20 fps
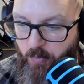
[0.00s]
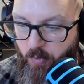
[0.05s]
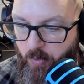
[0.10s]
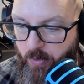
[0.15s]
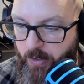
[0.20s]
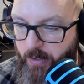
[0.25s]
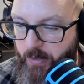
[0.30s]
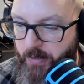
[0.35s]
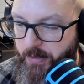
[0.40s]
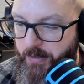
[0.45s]

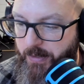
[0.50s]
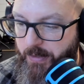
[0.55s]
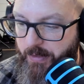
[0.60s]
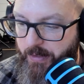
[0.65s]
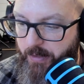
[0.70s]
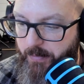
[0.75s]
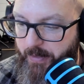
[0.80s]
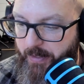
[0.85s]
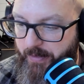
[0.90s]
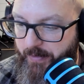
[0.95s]
more
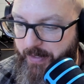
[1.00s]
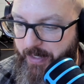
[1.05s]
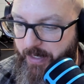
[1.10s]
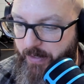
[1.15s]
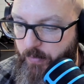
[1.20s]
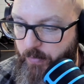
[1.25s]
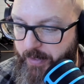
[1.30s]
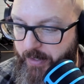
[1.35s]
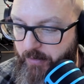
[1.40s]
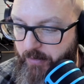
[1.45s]
about
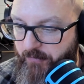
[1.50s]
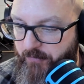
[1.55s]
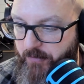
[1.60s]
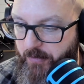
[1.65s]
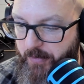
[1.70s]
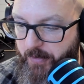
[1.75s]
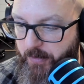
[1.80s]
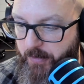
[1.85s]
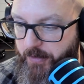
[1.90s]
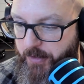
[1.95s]
that. Without
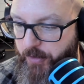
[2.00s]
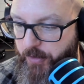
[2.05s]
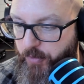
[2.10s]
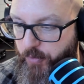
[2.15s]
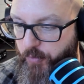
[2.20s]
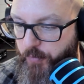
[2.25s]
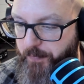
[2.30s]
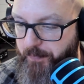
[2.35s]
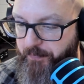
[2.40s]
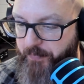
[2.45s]
further
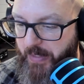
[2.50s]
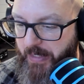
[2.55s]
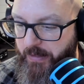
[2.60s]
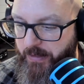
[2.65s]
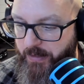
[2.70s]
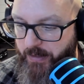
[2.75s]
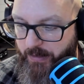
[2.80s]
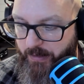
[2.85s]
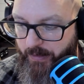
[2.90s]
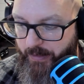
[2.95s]
ado,
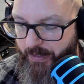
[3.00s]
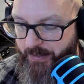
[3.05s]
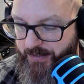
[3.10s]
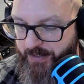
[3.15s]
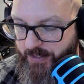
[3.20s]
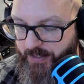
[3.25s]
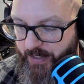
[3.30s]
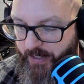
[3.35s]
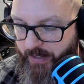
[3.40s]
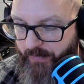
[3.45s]
let's
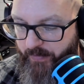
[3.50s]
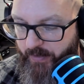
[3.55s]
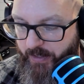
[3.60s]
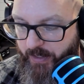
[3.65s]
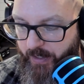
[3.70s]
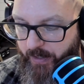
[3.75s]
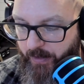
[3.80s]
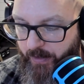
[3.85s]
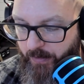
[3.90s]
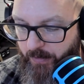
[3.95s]
dive
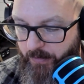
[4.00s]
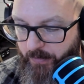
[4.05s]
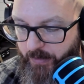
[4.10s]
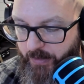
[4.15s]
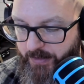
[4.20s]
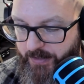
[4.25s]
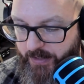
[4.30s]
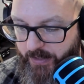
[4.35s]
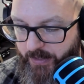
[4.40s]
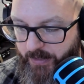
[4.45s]
in here.
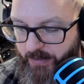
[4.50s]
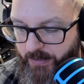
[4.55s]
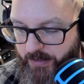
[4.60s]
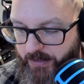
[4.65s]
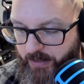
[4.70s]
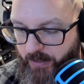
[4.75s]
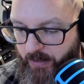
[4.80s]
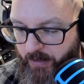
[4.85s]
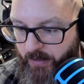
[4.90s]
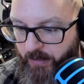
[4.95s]
This
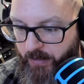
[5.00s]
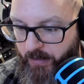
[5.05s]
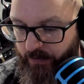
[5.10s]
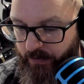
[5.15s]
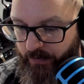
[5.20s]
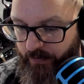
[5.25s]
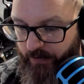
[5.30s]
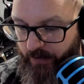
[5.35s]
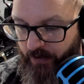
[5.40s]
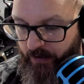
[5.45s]
is
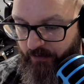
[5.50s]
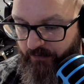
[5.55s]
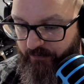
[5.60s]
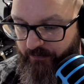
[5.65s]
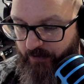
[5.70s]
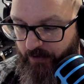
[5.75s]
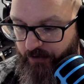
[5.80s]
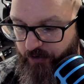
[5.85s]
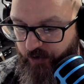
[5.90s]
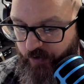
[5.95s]
our
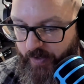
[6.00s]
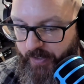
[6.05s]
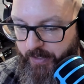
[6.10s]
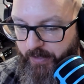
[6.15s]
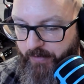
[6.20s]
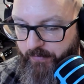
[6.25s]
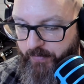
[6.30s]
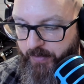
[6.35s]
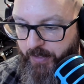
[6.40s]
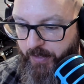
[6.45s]
first
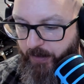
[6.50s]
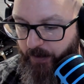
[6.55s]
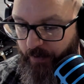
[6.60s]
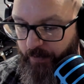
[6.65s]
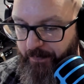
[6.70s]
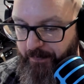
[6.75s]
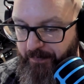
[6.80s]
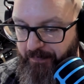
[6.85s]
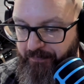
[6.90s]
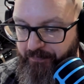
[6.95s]
training
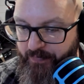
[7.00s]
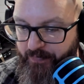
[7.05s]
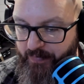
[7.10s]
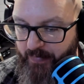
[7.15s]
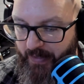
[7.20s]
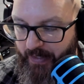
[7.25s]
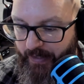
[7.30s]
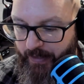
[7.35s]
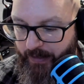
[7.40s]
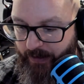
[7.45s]
video,
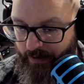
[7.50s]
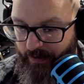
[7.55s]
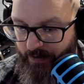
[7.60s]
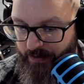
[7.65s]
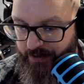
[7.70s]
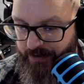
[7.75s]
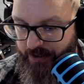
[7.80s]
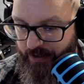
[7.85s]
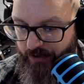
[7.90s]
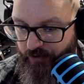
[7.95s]

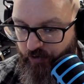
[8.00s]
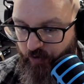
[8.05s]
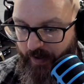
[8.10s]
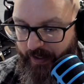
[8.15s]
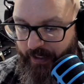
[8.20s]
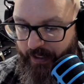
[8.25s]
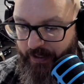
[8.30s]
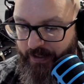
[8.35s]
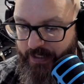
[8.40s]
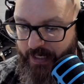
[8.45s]
is
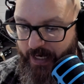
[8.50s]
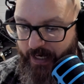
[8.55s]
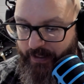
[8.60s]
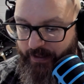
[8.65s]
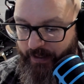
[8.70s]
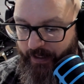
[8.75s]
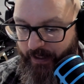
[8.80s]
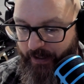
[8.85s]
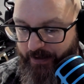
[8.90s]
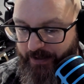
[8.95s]
training
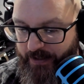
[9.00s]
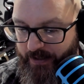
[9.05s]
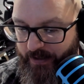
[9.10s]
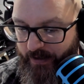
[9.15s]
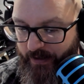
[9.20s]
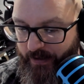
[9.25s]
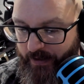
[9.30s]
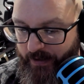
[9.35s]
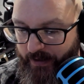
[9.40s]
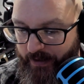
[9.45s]
techniques
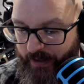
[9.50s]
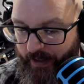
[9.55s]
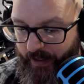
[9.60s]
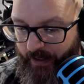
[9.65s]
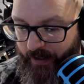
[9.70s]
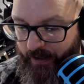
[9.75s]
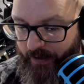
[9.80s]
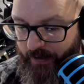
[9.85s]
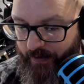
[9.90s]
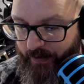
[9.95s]

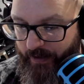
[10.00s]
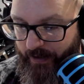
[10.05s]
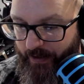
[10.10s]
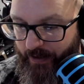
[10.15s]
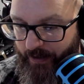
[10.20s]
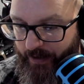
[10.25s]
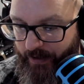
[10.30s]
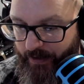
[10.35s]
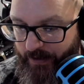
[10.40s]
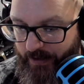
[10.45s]
in the
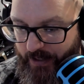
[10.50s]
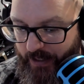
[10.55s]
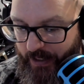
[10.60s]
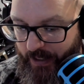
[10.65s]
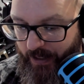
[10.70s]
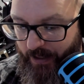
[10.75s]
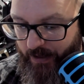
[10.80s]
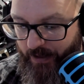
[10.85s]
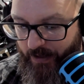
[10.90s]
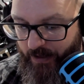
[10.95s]

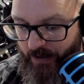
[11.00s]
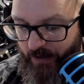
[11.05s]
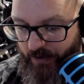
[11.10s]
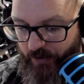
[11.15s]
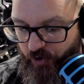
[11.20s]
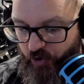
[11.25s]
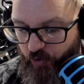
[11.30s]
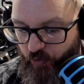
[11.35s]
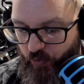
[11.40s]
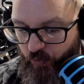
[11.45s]

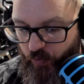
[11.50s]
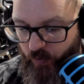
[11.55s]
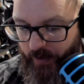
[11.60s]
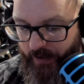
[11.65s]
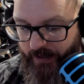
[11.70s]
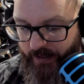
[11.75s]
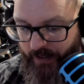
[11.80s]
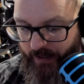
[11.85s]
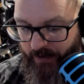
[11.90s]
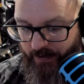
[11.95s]

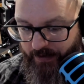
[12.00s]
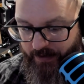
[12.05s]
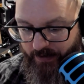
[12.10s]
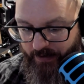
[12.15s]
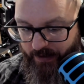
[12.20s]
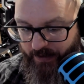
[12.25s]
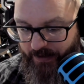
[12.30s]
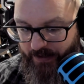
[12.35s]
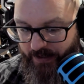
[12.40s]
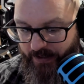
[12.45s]
1920s.
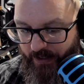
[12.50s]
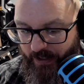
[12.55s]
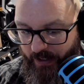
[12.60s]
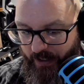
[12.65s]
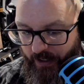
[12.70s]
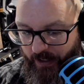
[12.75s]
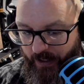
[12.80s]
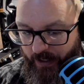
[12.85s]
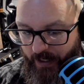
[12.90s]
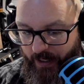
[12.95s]
Let's
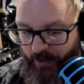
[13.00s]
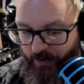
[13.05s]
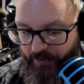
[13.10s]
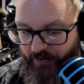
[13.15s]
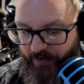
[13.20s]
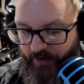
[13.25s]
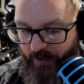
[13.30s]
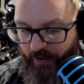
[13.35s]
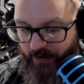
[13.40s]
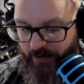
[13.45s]
see how
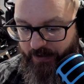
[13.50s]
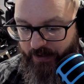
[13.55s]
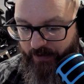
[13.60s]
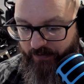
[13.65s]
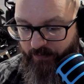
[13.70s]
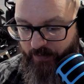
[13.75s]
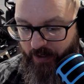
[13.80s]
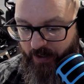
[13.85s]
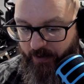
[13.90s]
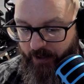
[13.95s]
things
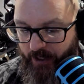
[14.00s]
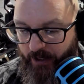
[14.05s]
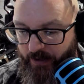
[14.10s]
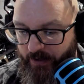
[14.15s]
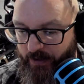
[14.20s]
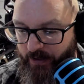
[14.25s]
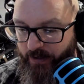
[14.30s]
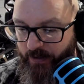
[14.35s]
have maybe